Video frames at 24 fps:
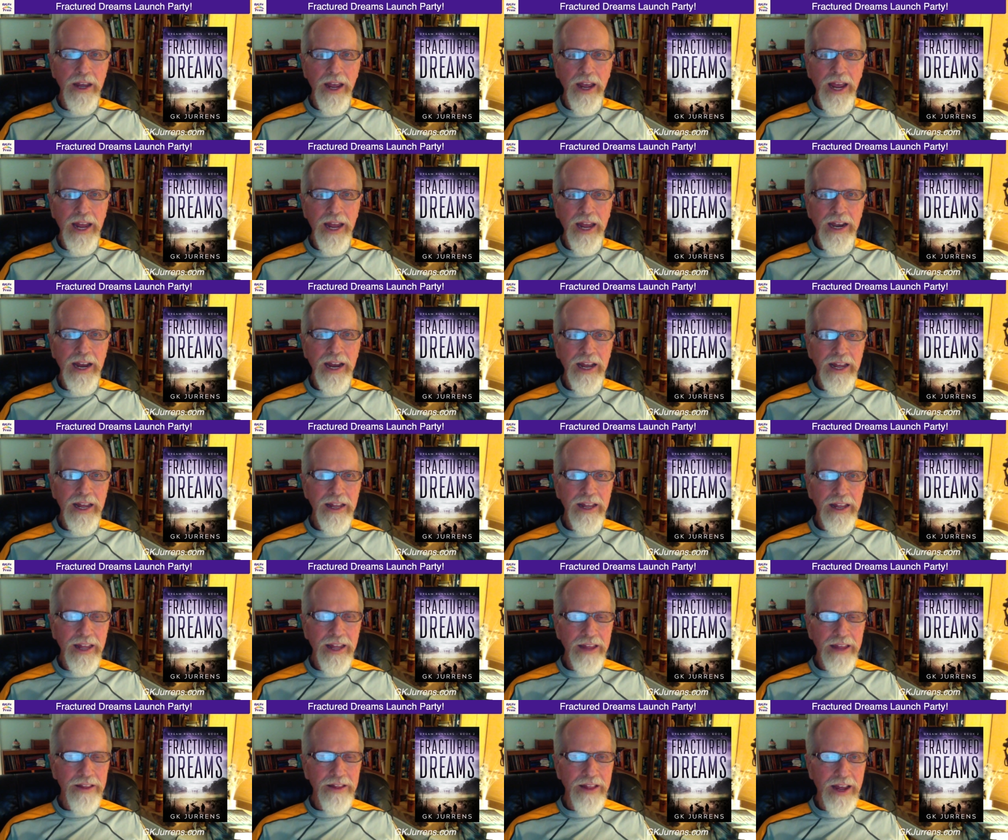and
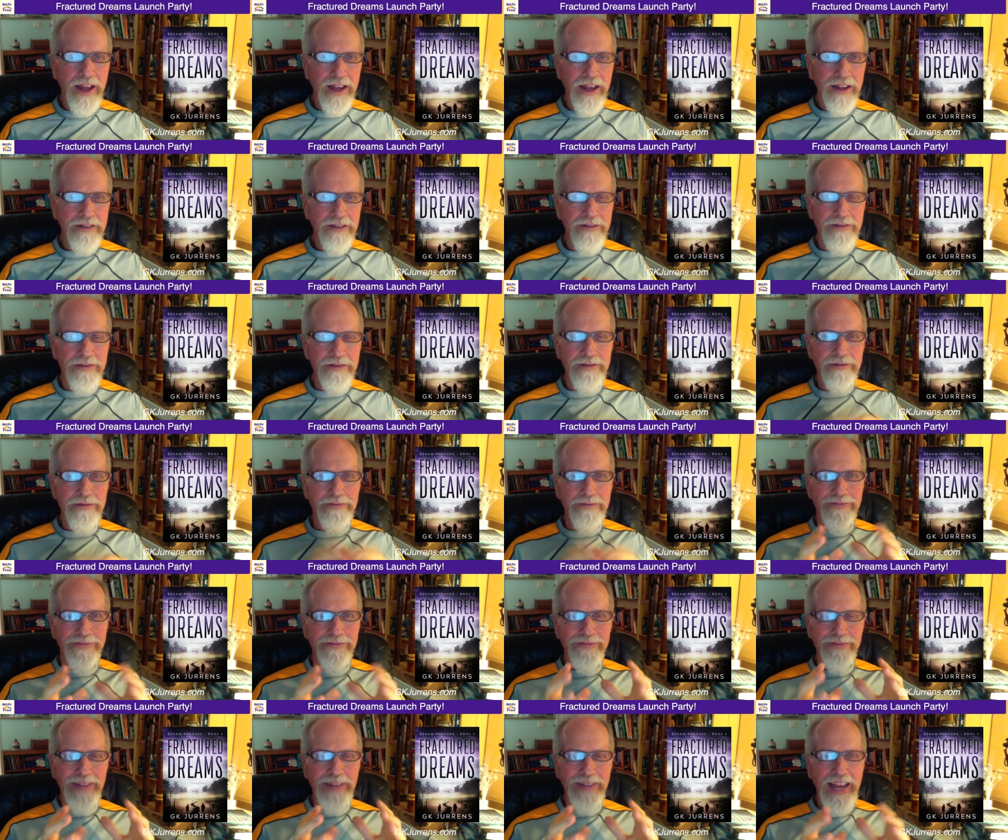I
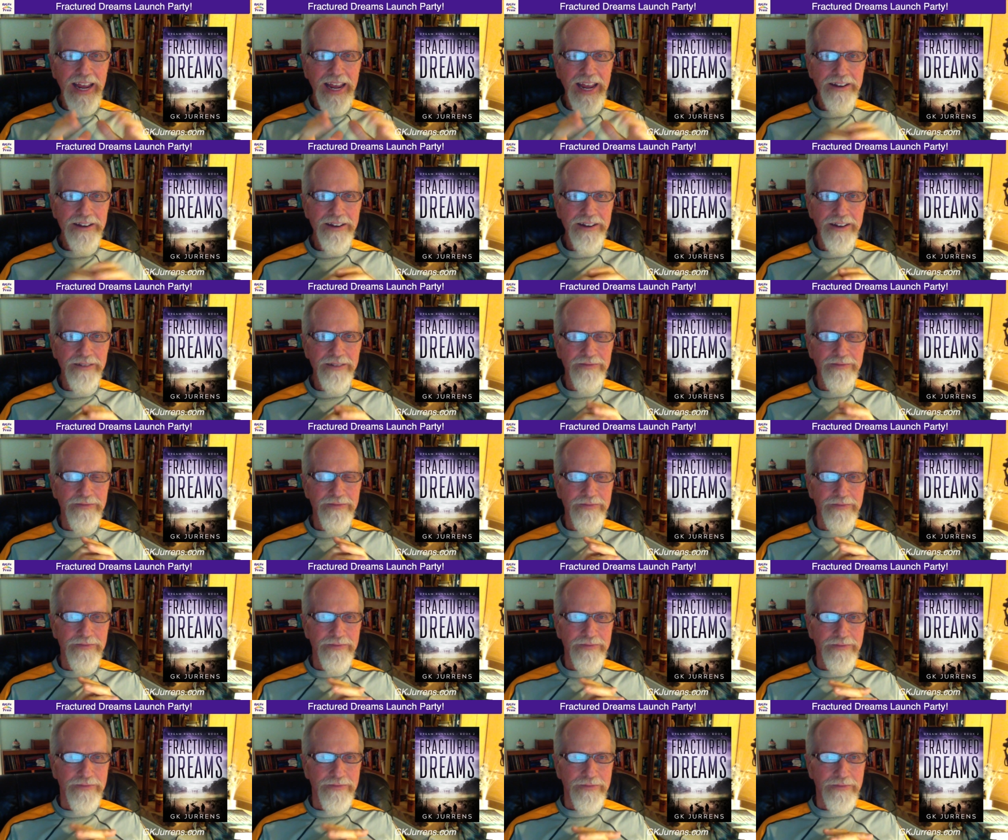hate to
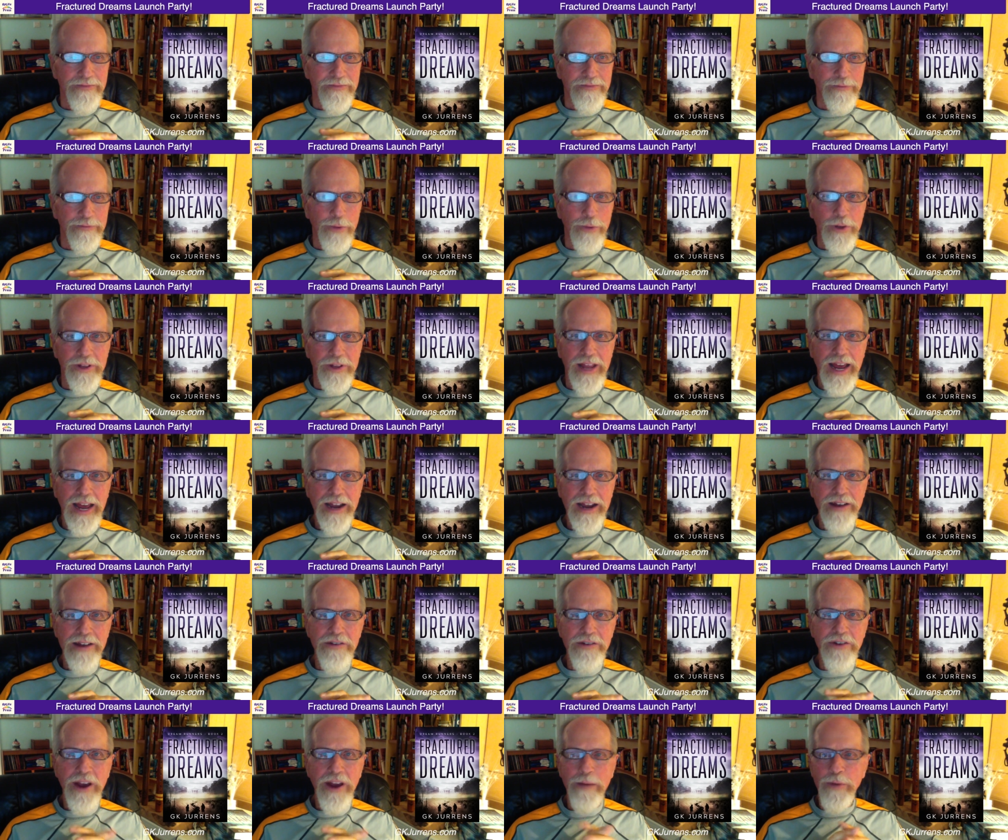put that
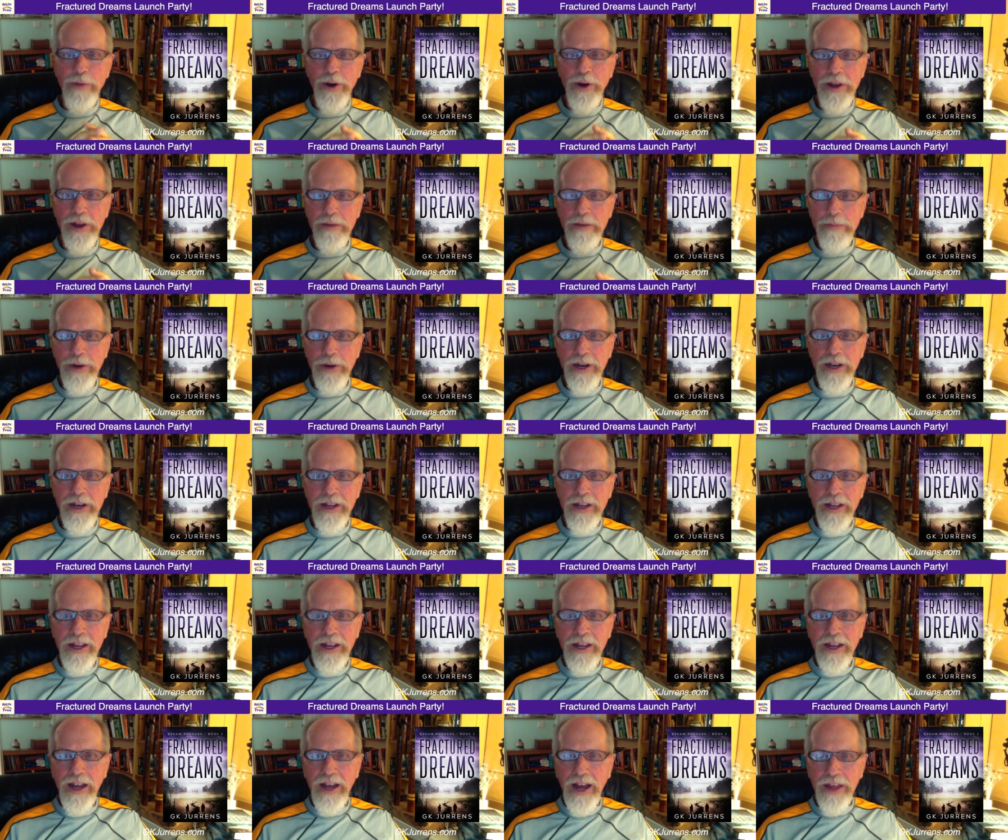in jeopardy, but
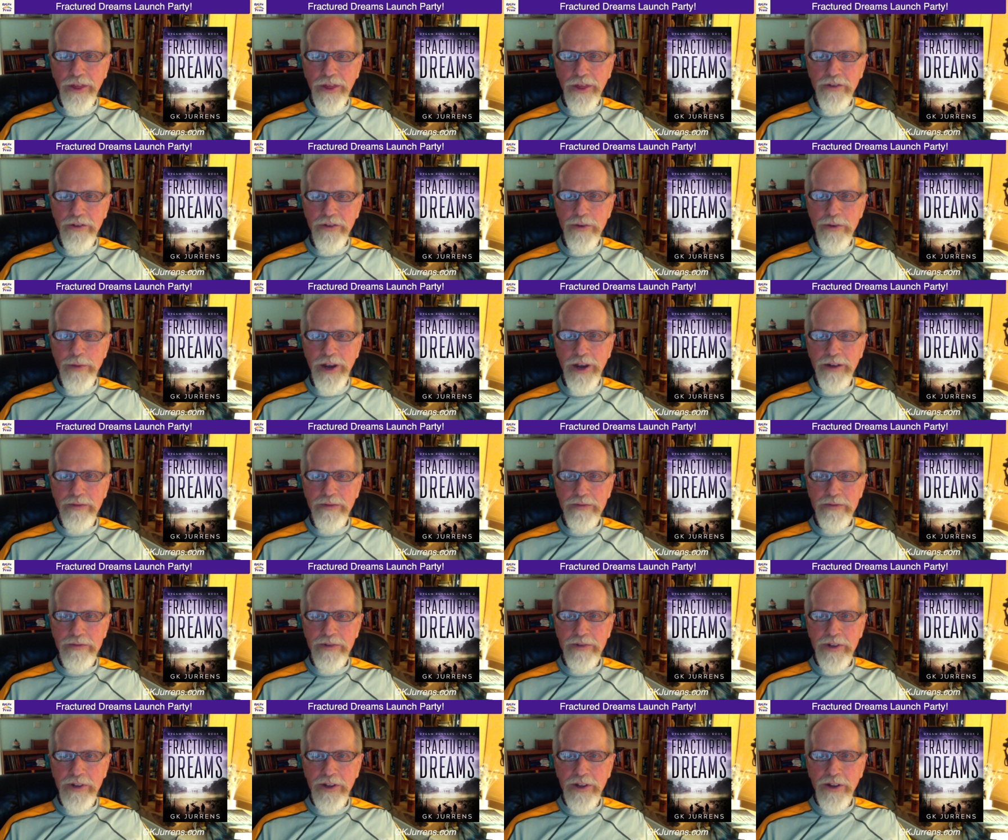I thought you might
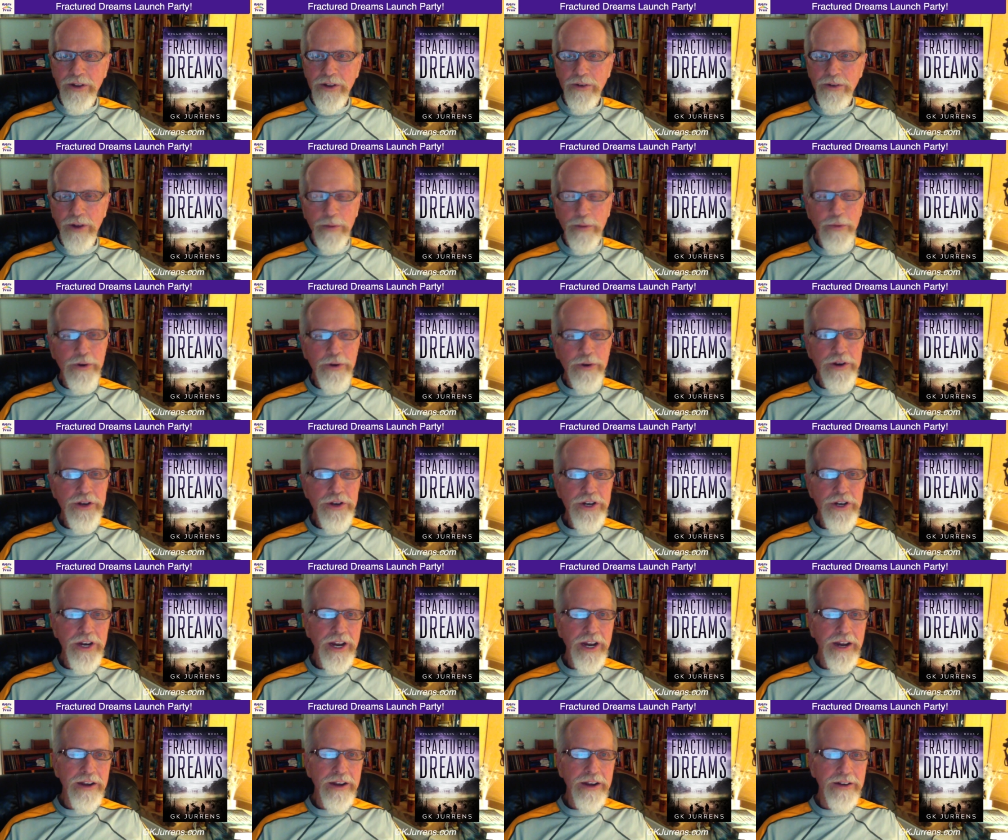
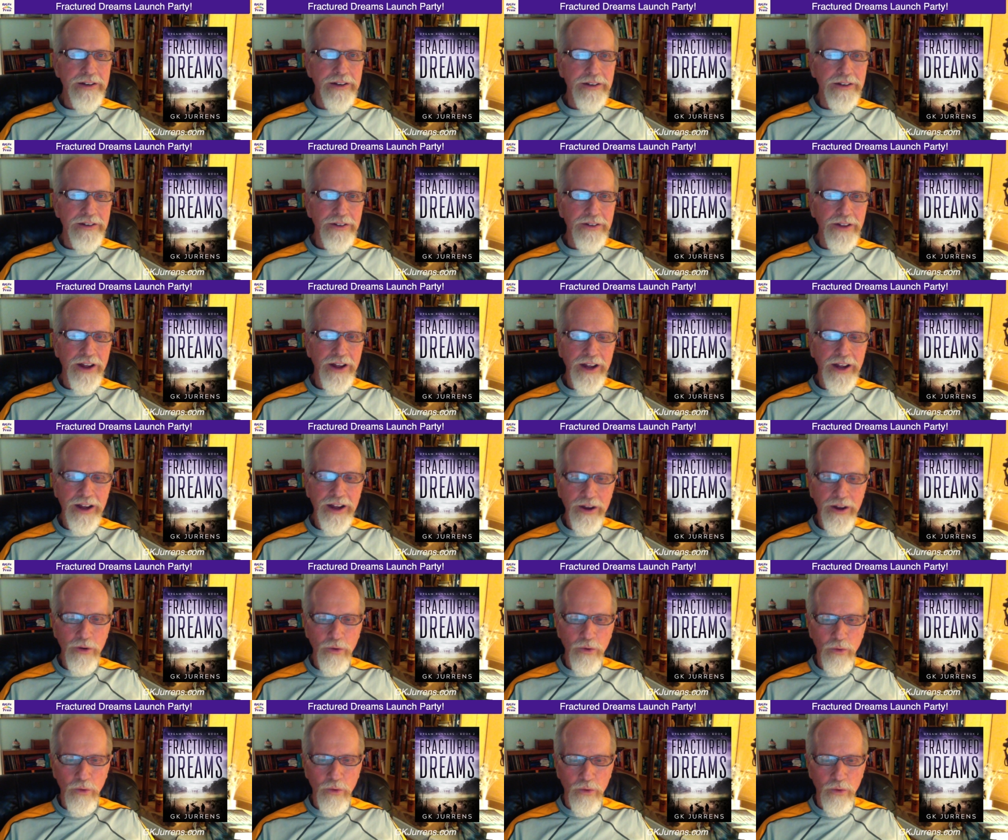appreciate the
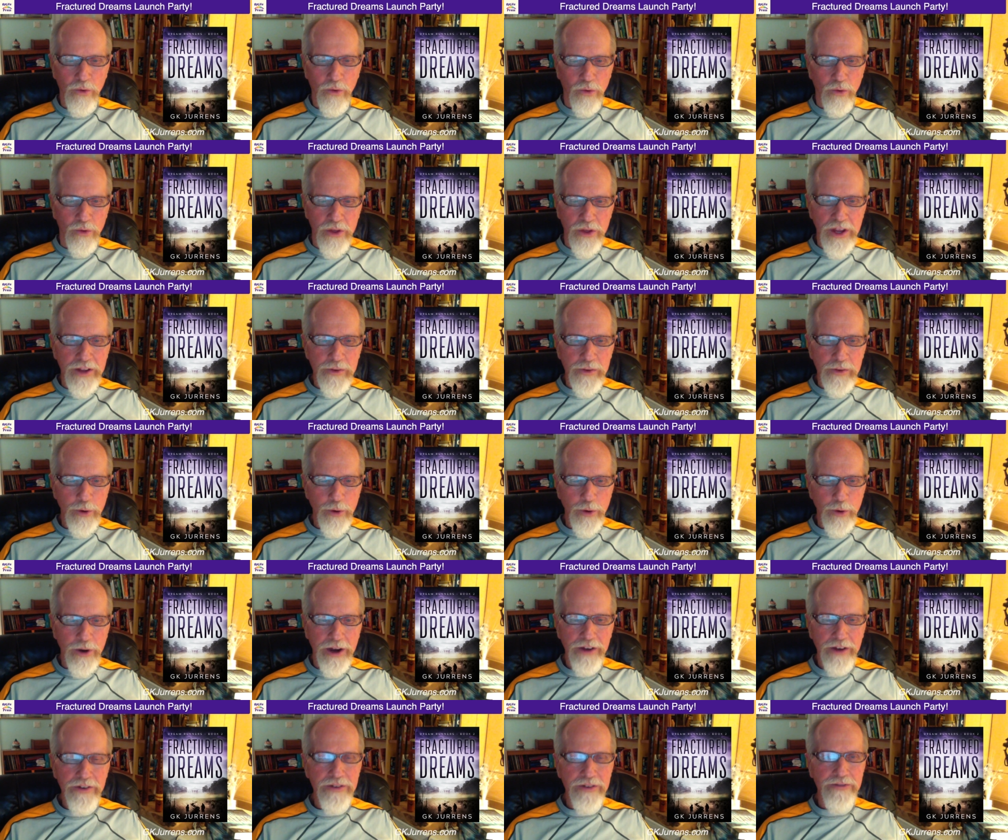
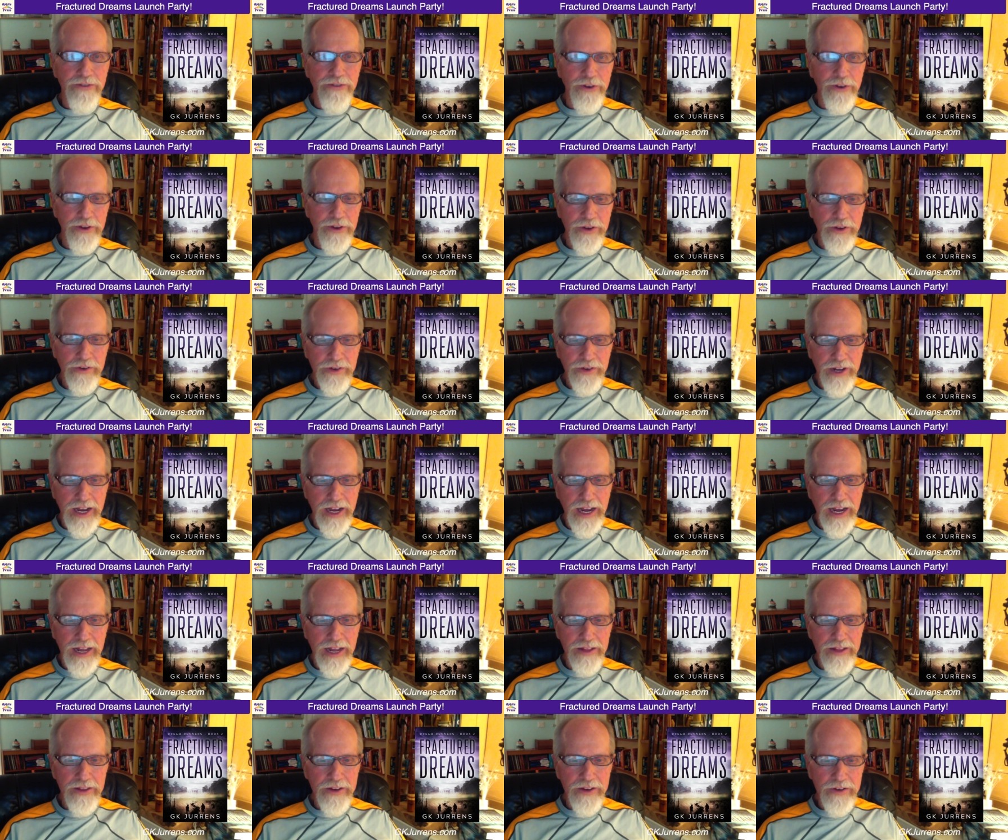inspiration for this
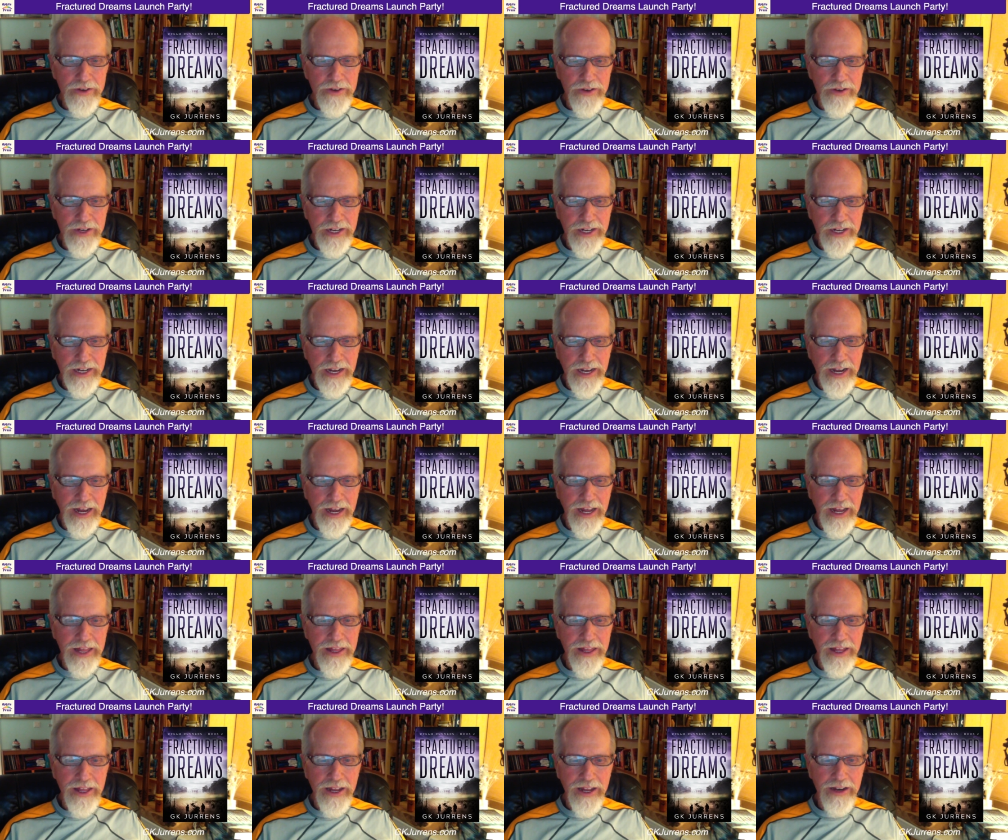guy. This is a guy
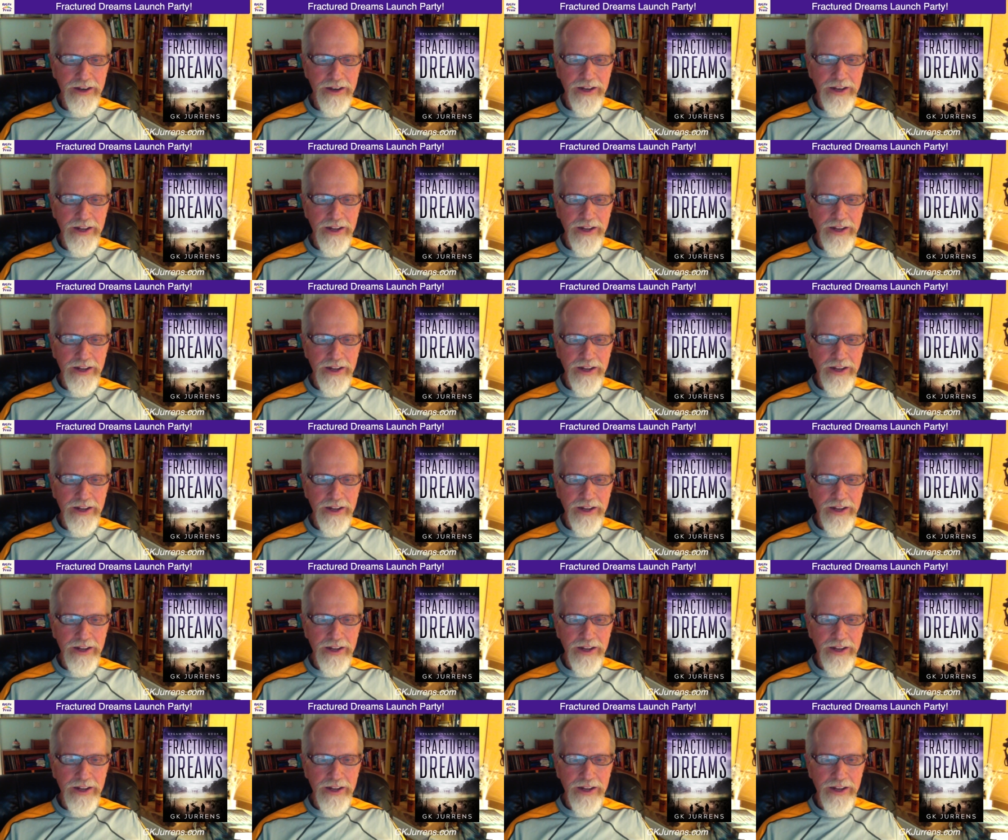that